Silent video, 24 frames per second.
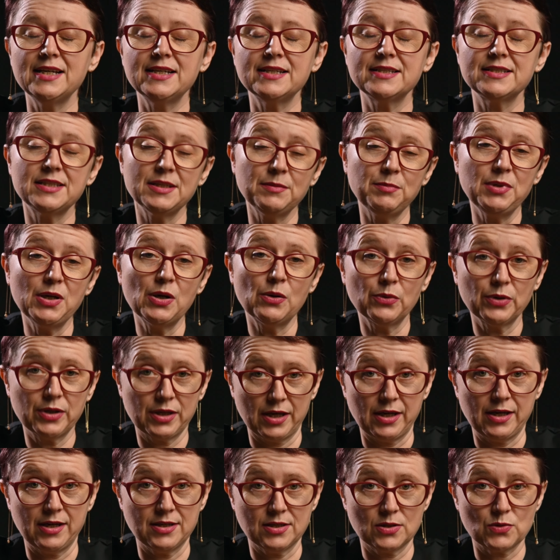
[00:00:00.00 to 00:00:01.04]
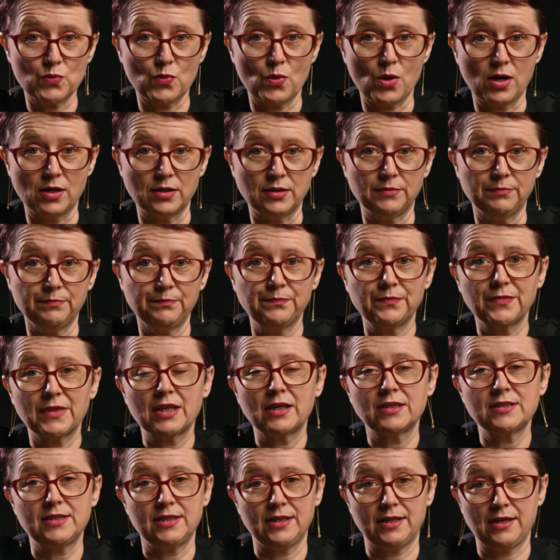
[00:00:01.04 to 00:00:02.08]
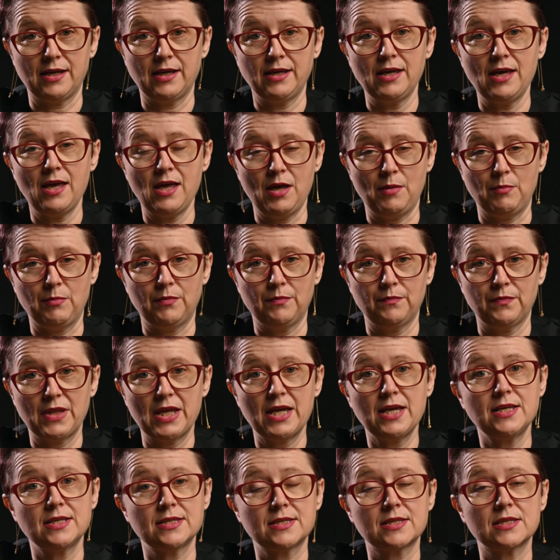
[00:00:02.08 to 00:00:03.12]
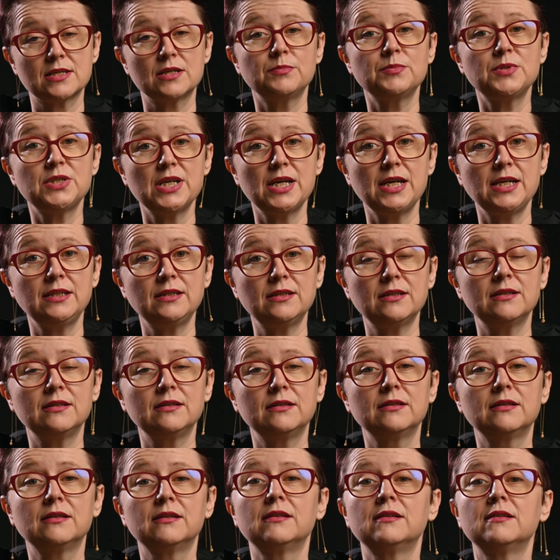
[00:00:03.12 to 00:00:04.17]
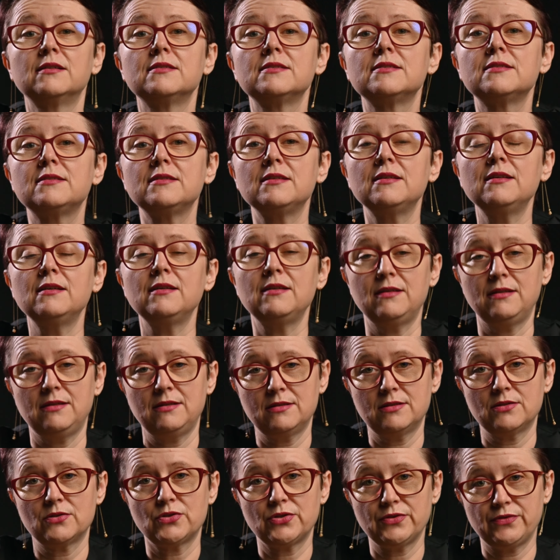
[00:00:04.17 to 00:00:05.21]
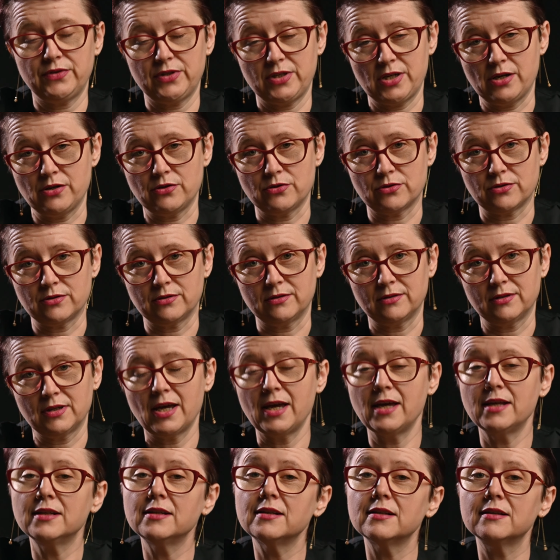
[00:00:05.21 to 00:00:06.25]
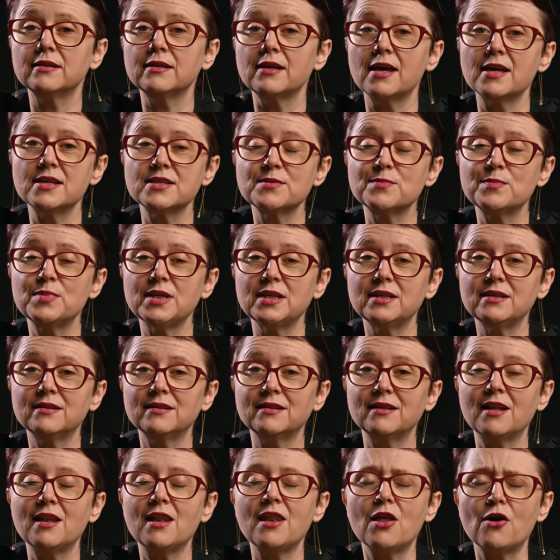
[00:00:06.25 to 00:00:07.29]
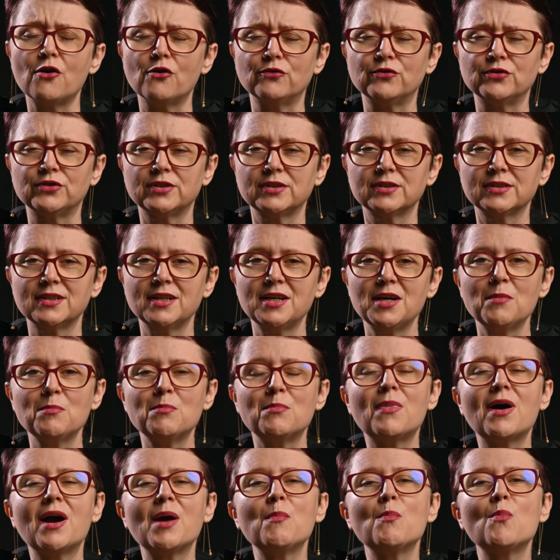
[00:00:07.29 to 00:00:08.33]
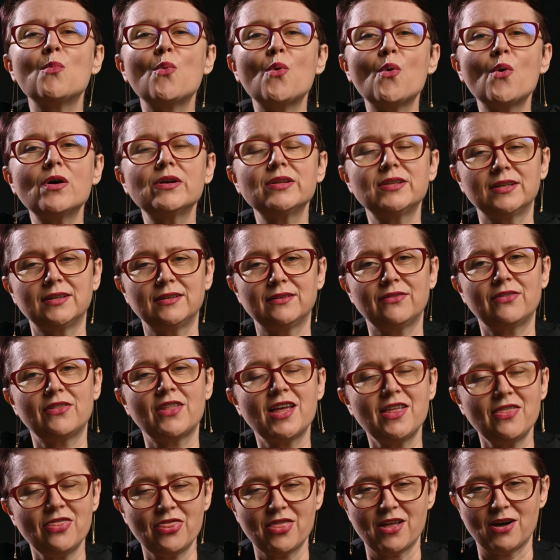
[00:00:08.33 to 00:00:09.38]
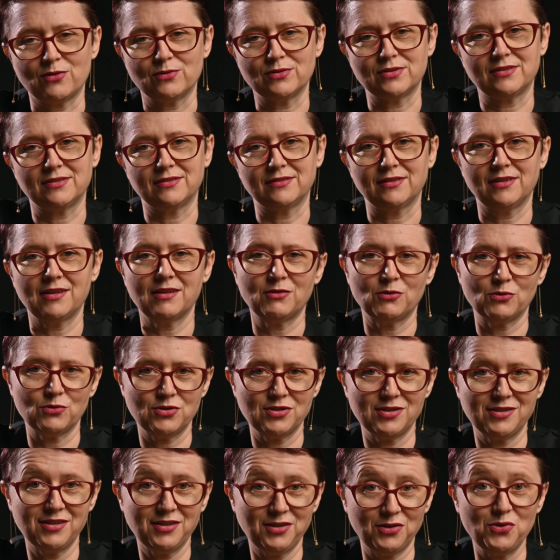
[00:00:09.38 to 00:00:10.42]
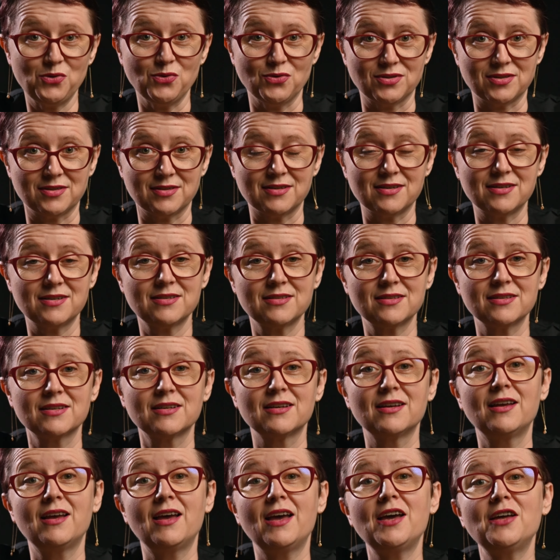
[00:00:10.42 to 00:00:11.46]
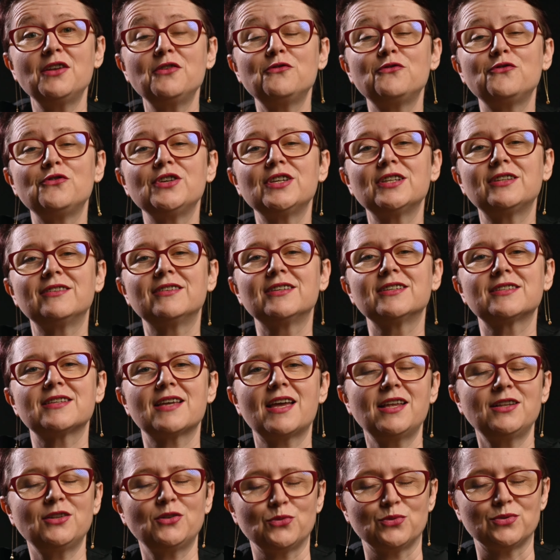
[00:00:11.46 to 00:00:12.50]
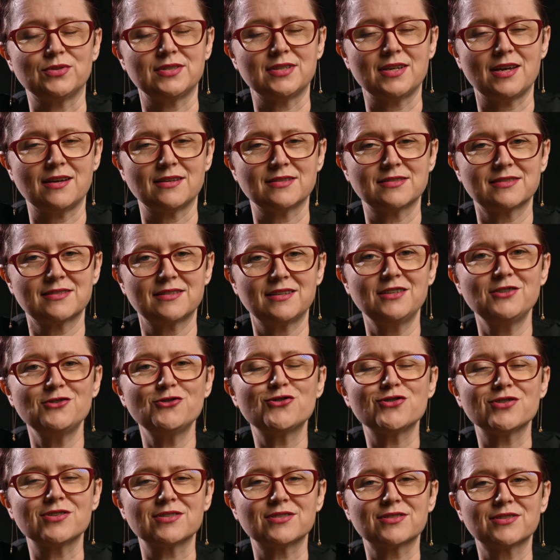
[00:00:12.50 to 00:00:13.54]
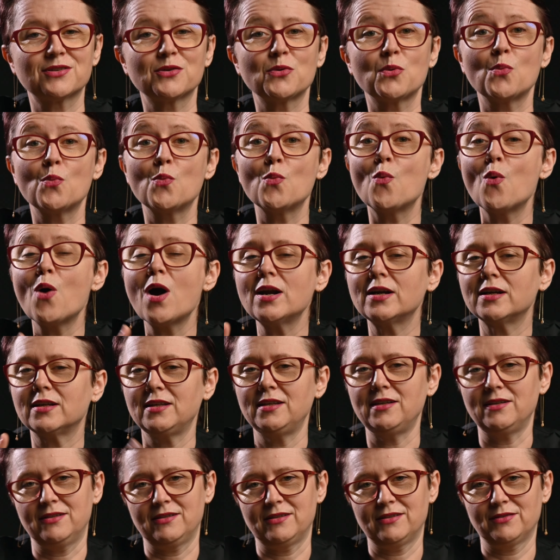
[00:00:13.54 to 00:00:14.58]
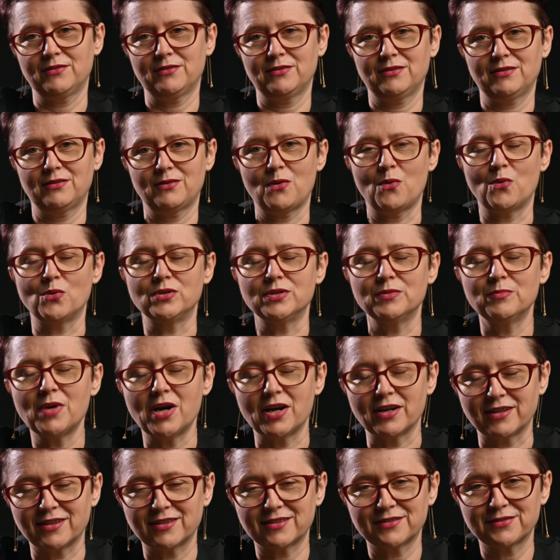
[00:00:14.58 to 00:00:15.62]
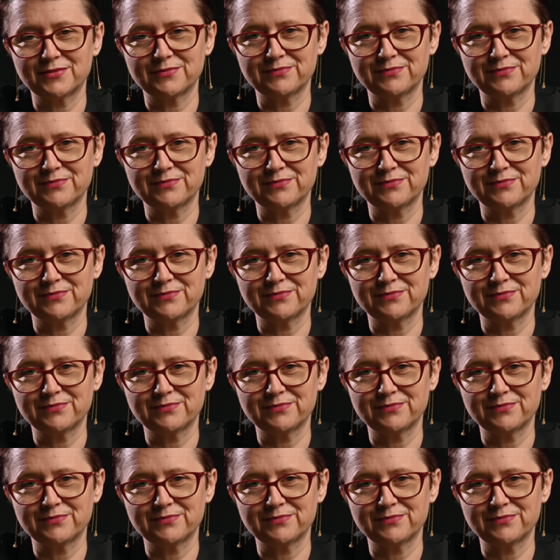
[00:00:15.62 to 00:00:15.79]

SiBio-KS1-CKM has obtained CE certification and has been loved by more than 10,000 ketogenic users and fitness enthusiasts in just one year on the market.